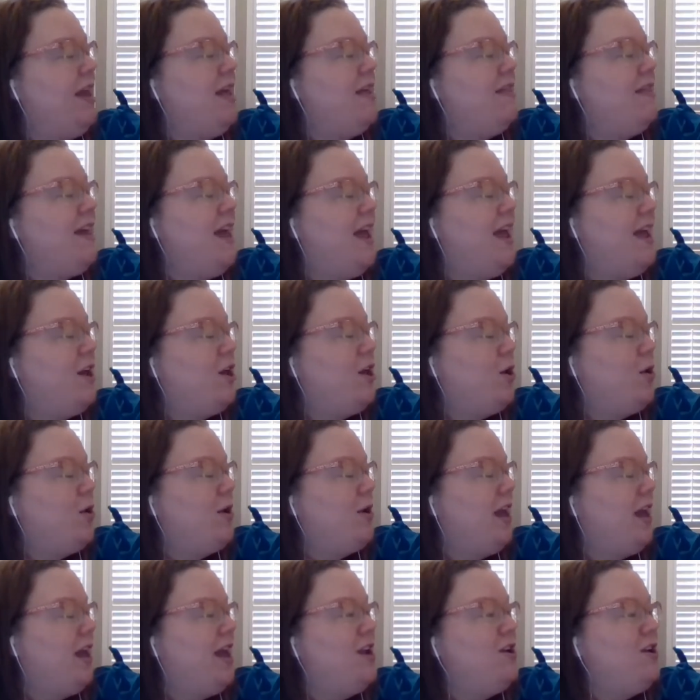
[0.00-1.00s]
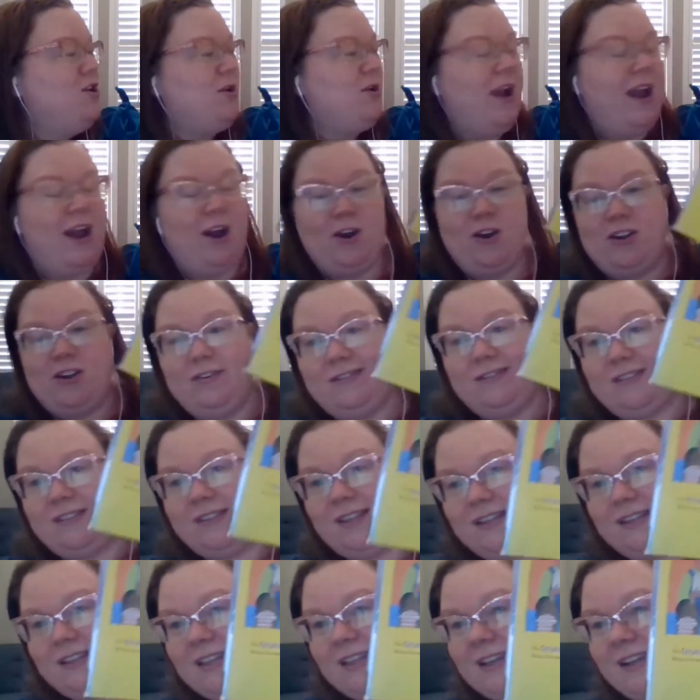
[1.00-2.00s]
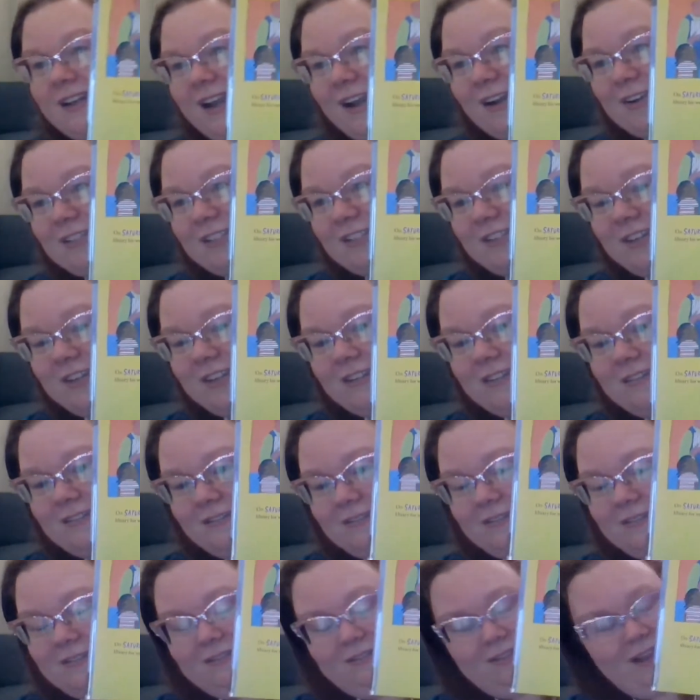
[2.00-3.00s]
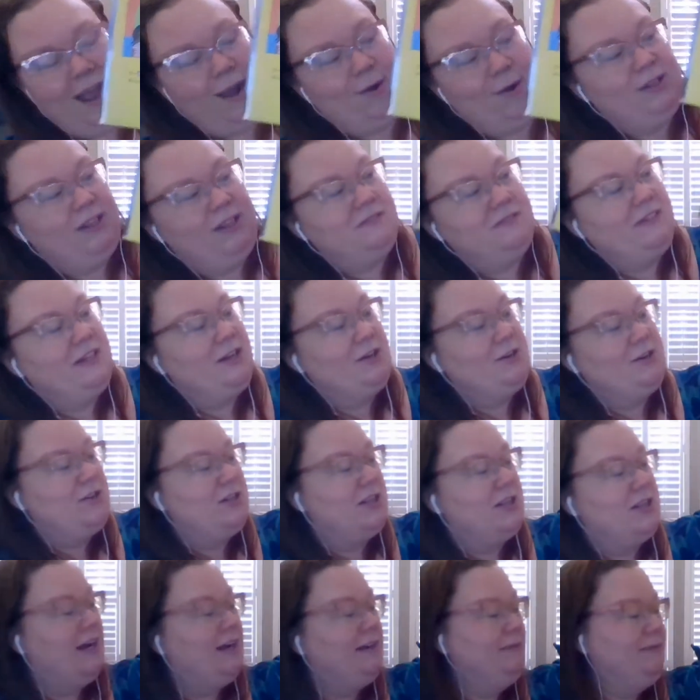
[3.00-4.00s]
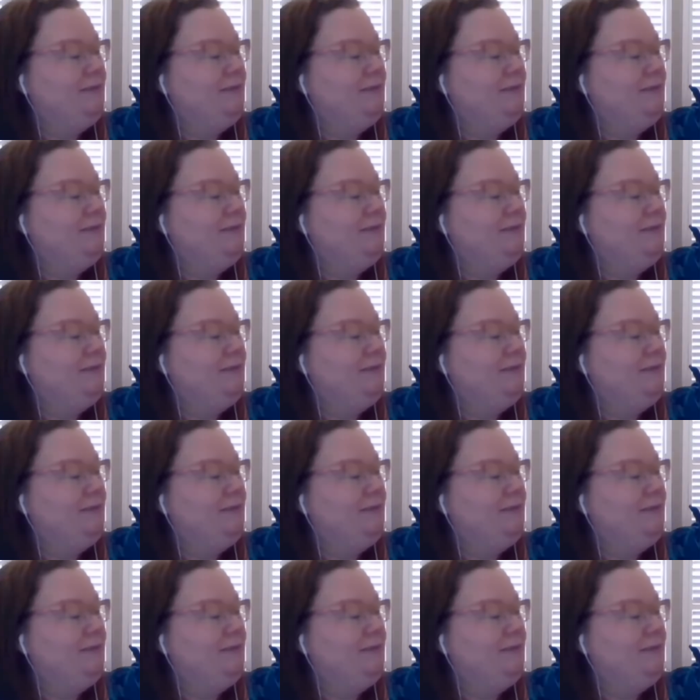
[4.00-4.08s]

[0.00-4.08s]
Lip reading: They go get new hairdos at the hair salon. I would love to go do that.